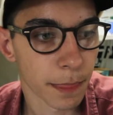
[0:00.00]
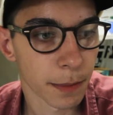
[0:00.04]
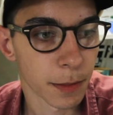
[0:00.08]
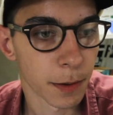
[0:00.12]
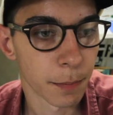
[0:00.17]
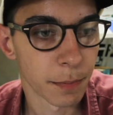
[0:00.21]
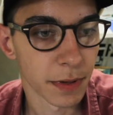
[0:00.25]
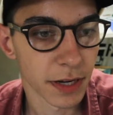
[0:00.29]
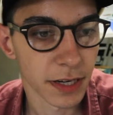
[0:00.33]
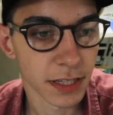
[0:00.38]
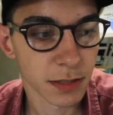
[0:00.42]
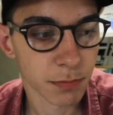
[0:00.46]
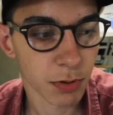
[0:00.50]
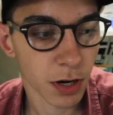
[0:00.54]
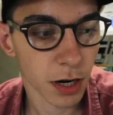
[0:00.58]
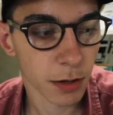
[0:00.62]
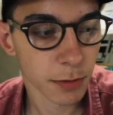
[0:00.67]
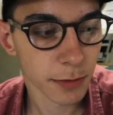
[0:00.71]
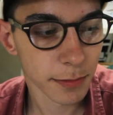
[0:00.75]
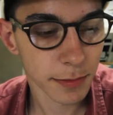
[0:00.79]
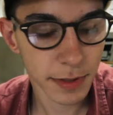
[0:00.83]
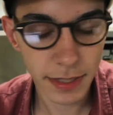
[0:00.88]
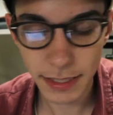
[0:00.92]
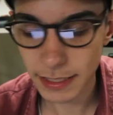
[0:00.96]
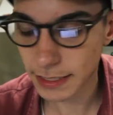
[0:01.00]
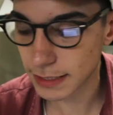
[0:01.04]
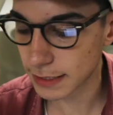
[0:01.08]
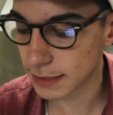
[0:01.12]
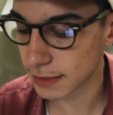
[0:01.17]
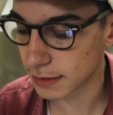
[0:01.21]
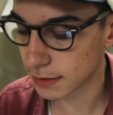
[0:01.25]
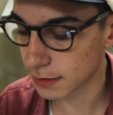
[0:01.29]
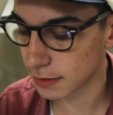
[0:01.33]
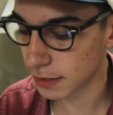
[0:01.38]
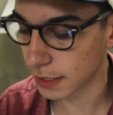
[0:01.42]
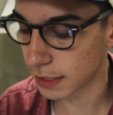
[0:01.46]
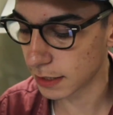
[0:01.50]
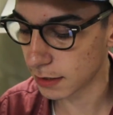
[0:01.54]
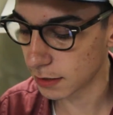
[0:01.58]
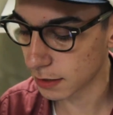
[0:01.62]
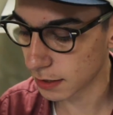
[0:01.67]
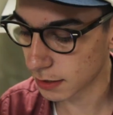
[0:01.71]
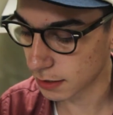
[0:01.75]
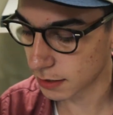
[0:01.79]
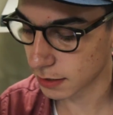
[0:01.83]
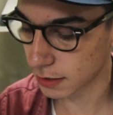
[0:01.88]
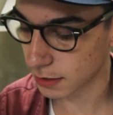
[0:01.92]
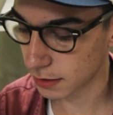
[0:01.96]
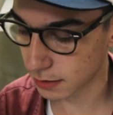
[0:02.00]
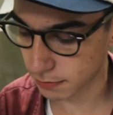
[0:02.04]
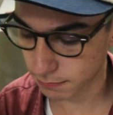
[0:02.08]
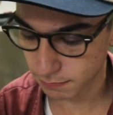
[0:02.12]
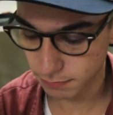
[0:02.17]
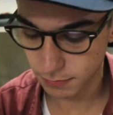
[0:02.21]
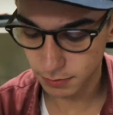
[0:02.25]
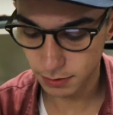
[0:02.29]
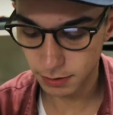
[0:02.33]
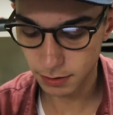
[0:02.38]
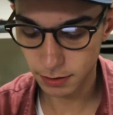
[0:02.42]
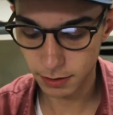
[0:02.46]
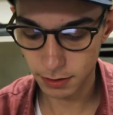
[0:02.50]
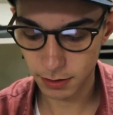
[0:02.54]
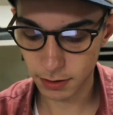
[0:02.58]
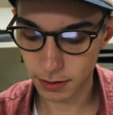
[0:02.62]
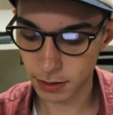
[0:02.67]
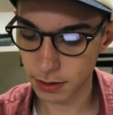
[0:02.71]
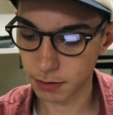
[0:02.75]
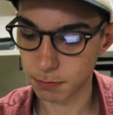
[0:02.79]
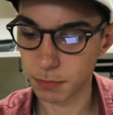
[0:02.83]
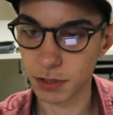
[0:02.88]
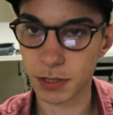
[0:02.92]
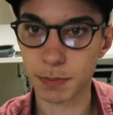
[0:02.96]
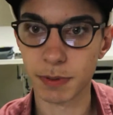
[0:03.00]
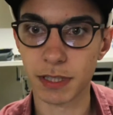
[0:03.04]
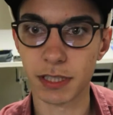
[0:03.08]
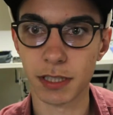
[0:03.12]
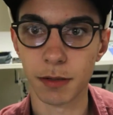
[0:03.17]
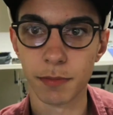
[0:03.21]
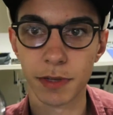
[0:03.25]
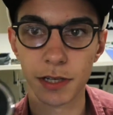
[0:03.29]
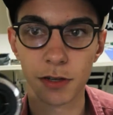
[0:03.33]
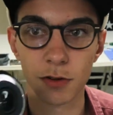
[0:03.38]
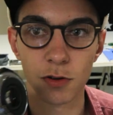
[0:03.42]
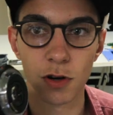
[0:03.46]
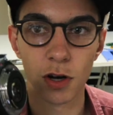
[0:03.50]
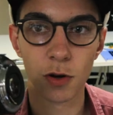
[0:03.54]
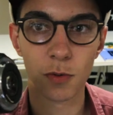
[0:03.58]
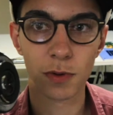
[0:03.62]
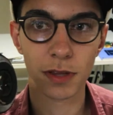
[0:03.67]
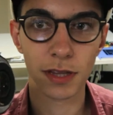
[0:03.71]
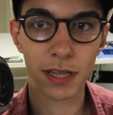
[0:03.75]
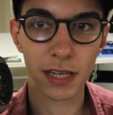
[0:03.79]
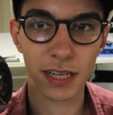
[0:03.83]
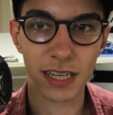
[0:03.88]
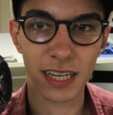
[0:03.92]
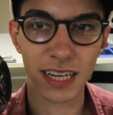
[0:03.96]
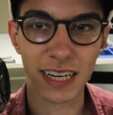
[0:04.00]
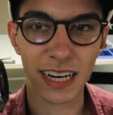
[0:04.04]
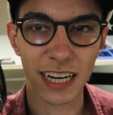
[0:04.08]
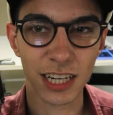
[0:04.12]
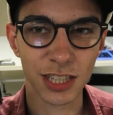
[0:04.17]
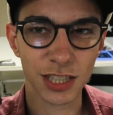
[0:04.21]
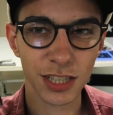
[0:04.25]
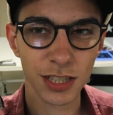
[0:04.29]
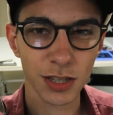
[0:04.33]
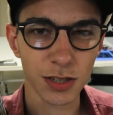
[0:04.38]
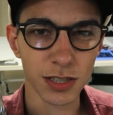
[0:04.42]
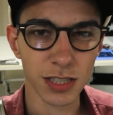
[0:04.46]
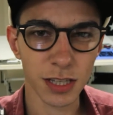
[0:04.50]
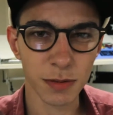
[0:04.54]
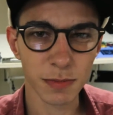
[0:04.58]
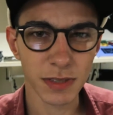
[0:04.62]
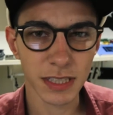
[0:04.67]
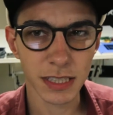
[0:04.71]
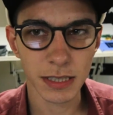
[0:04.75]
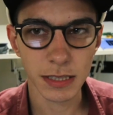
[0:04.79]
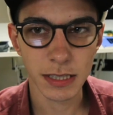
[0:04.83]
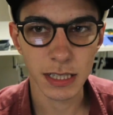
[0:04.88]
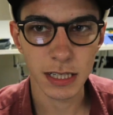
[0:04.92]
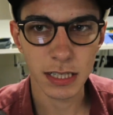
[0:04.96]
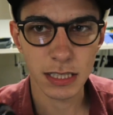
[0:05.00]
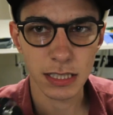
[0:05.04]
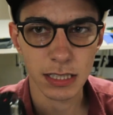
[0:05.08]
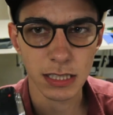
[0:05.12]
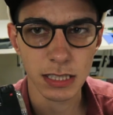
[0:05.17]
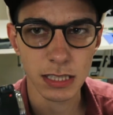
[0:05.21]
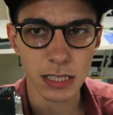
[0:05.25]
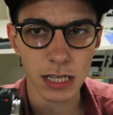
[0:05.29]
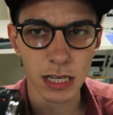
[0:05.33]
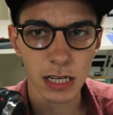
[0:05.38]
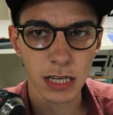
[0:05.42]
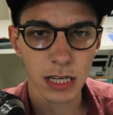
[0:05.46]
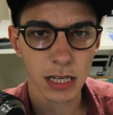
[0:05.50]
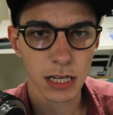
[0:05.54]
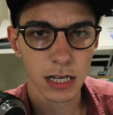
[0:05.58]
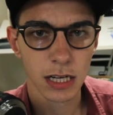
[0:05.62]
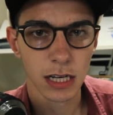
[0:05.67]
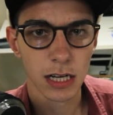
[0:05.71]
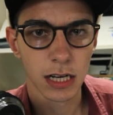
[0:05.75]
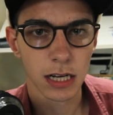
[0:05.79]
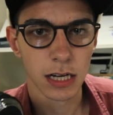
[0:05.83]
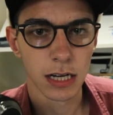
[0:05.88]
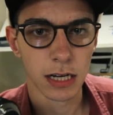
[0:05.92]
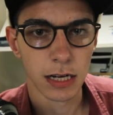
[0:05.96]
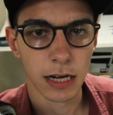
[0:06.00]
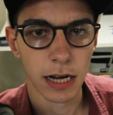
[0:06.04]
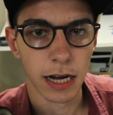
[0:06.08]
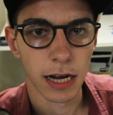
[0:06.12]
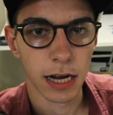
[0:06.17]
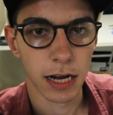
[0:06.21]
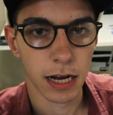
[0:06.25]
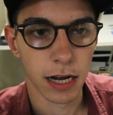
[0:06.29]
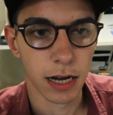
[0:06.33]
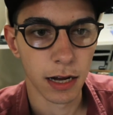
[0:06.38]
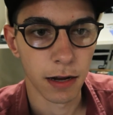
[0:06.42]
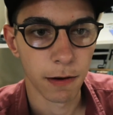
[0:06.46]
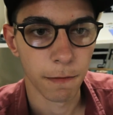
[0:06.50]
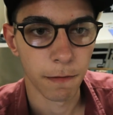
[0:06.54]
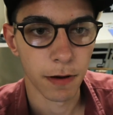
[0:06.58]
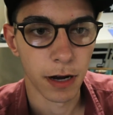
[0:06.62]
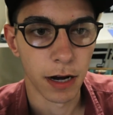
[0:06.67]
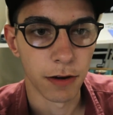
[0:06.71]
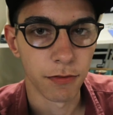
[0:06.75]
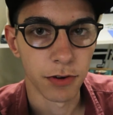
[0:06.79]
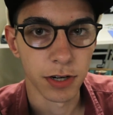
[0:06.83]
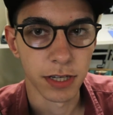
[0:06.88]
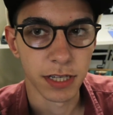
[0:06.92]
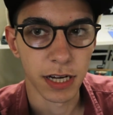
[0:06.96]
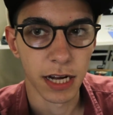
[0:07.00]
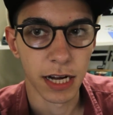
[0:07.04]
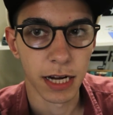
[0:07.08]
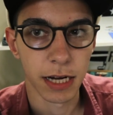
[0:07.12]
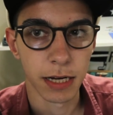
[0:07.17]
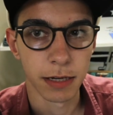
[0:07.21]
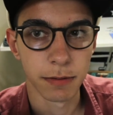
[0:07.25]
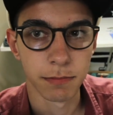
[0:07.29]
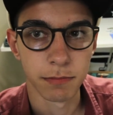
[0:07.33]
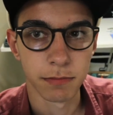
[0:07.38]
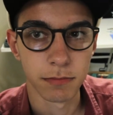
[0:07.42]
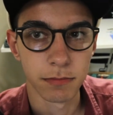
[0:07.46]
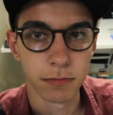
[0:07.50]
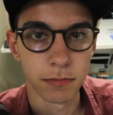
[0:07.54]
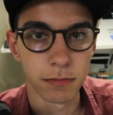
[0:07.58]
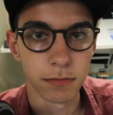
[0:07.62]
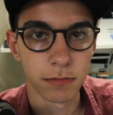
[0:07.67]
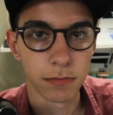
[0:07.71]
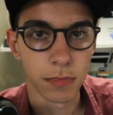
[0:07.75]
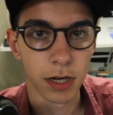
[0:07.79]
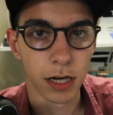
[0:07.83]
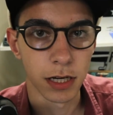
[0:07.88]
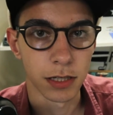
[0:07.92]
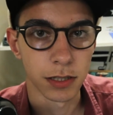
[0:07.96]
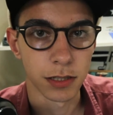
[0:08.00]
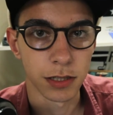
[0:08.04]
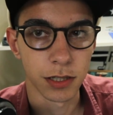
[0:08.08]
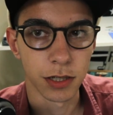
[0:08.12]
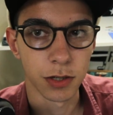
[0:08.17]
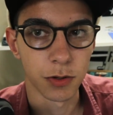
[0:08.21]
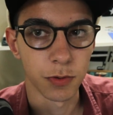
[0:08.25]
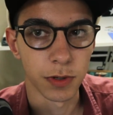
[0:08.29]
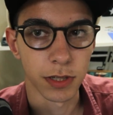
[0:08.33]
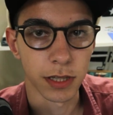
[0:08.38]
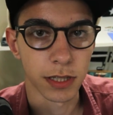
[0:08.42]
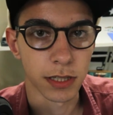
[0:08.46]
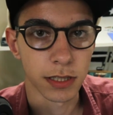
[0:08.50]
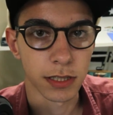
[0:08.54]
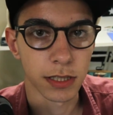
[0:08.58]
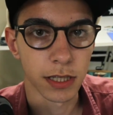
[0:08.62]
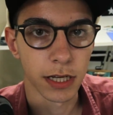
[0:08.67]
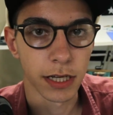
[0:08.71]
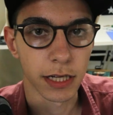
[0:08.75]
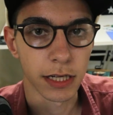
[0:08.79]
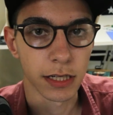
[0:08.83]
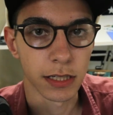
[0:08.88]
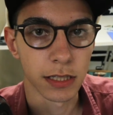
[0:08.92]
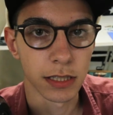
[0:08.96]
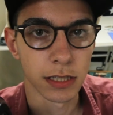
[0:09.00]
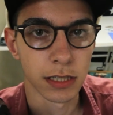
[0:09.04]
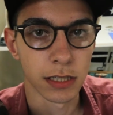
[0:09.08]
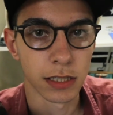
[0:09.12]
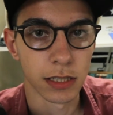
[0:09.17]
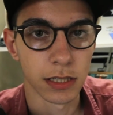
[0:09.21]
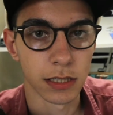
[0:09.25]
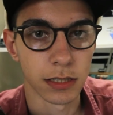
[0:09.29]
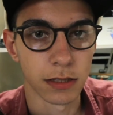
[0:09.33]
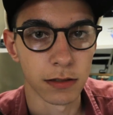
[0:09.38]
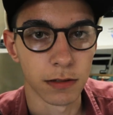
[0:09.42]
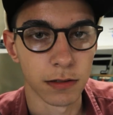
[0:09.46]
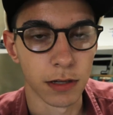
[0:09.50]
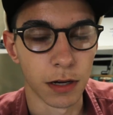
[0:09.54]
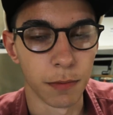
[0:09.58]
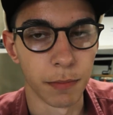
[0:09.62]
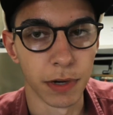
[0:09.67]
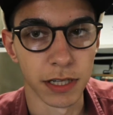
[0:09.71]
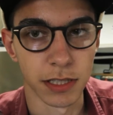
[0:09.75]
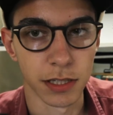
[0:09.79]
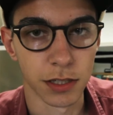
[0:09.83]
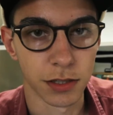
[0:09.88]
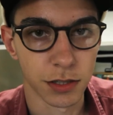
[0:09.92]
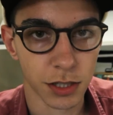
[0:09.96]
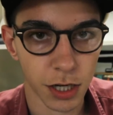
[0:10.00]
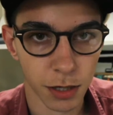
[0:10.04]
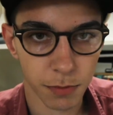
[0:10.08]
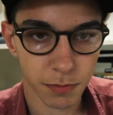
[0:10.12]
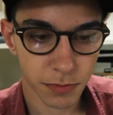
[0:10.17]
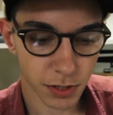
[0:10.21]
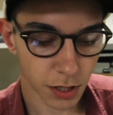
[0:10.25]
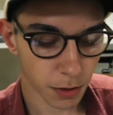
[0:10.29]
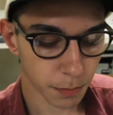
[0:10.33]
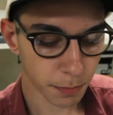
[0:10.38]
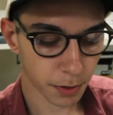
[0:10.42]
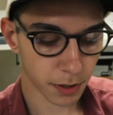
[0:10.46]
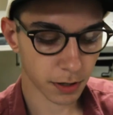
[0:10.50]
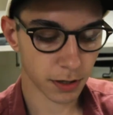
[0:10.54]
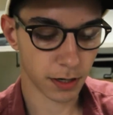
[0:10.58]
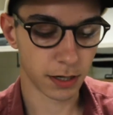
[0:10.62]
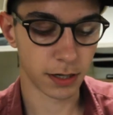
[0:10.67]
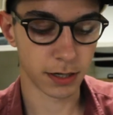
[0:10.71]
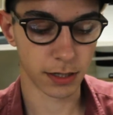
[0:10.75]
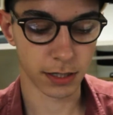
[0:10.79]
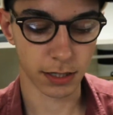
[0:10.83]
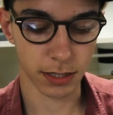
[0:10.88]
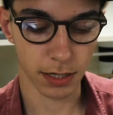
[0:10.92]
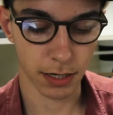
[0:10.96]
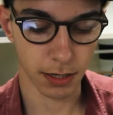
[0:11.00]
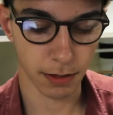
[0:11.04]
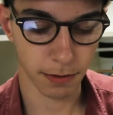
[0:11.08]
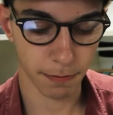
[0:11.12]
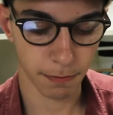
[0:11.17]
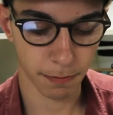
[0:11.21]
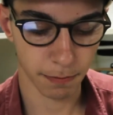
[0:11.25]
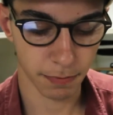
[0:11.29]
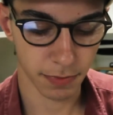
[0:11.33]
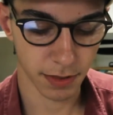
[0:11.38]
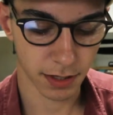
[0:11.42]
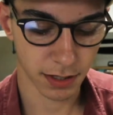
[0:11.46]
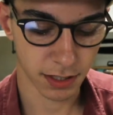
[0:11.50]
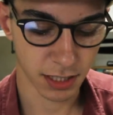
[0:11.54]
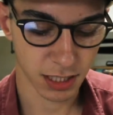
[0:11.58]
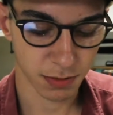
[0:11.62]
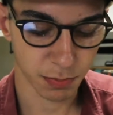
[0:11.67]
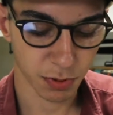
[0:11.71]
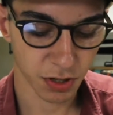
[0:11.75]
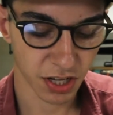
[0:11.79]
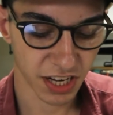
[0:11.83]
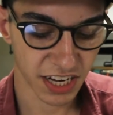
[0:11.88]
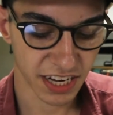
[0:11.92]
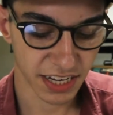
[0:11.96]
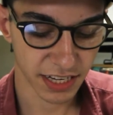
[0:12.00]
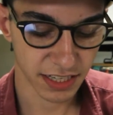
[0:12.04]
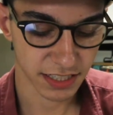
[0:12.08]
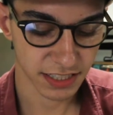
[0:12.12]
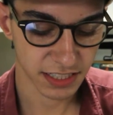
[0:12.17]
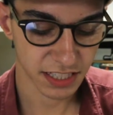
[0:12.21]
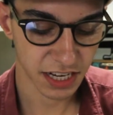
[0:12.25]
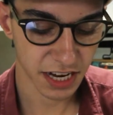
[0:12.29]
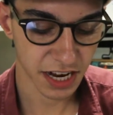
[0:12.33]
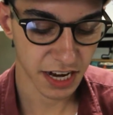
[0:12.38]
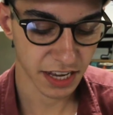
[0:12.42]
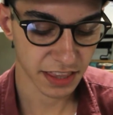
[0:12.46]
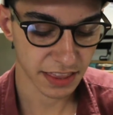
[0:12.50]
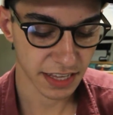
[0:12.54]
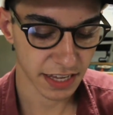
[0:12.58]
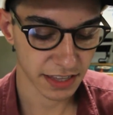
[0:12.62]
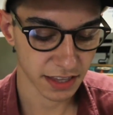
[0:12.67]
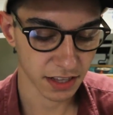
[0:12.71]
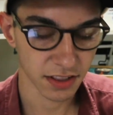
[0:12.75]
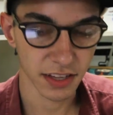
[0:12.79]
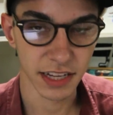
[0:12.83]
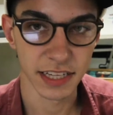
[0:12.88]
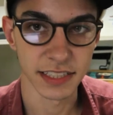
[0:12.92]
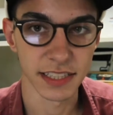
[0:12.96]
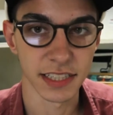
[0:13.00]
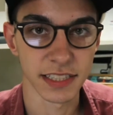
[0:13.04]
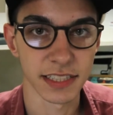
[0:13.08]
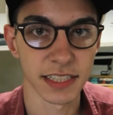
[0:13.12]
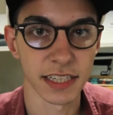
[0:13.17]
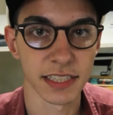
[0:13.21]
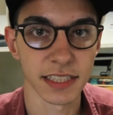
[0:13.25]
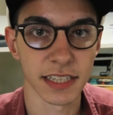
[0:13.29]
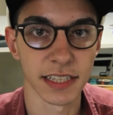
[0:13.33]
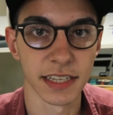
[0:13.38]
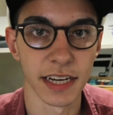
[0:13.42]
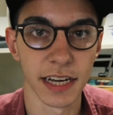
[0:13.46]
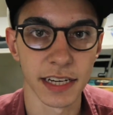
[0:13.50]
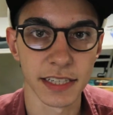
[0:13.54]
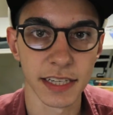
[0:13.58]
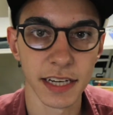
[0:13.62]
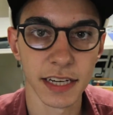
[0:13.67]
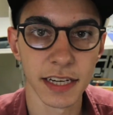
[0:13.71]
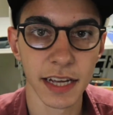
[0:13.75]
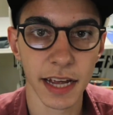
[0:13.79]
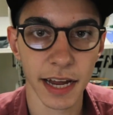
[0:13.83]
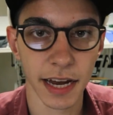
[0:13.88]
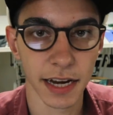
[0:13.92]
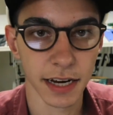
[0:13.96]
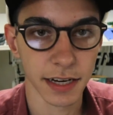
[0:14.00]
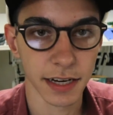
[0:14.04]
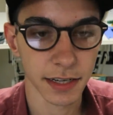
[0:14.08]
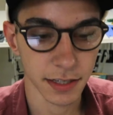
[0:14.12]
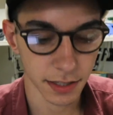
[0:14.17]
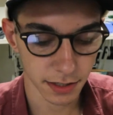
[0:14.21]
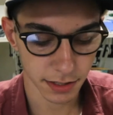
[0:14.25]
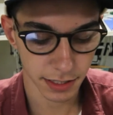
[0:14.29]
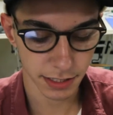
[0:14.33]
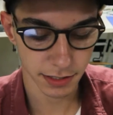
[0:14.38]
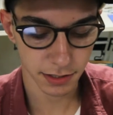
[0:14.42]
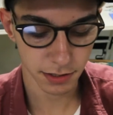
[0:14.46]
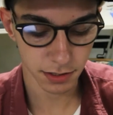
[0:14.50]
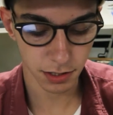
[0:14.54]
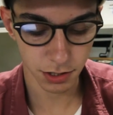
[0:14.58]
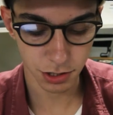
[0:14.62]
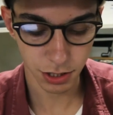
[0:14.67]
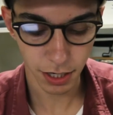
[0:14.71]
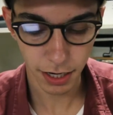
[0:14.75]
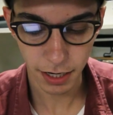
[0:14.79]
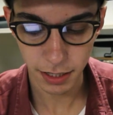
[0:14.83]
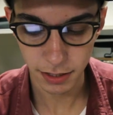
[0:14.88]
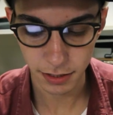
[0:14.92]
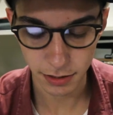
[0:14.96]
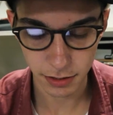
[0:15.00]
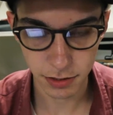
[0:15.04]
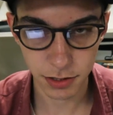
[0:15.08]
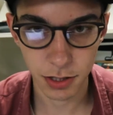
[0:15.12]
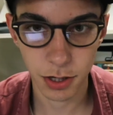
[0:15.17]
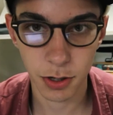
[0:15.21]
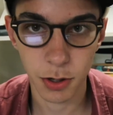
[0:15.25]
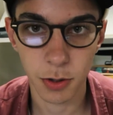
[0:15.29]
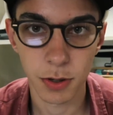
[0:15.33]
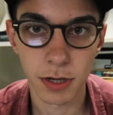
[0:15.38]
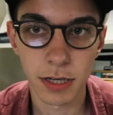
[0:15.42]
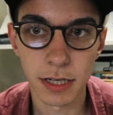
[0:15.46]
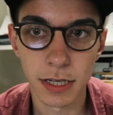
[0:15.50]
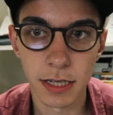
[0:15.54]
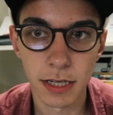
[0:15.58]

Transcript: the biggest problem is that, like, the, there must be something wrong with the like, connection or something, because every time I shoot with this thing, a message comes up on the display saying that the lens is disconnected and it deletes the shot. So